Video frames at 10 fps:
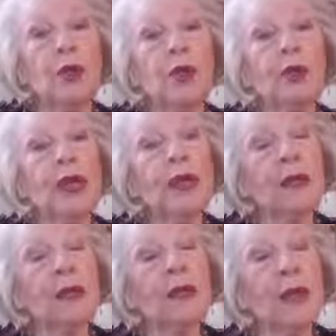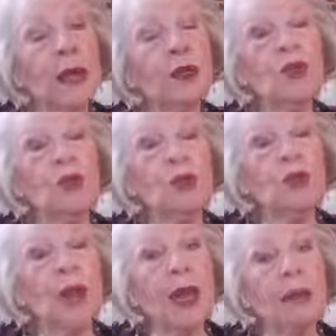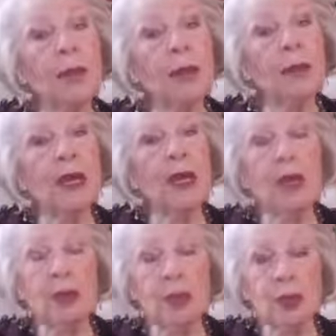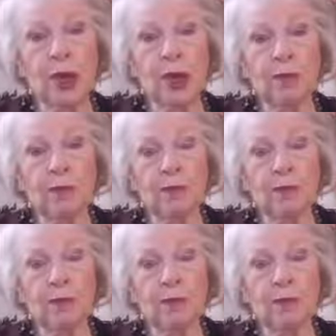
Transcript: Your energy is drained by being on the job.